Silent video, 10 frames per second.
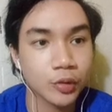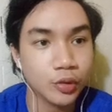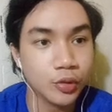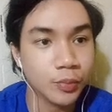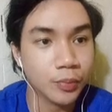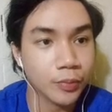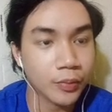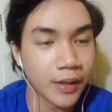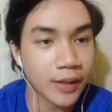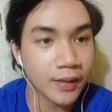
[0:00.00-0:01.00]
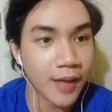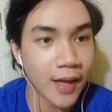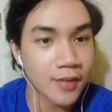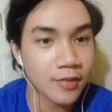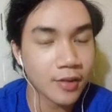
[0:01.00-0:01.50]
Oop, Raina
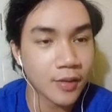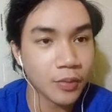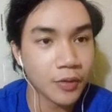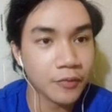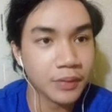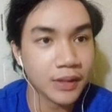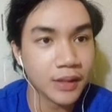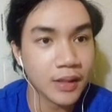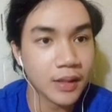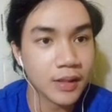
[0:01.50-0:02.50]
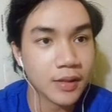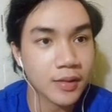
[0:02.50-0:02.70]
Dance. I think we completed it.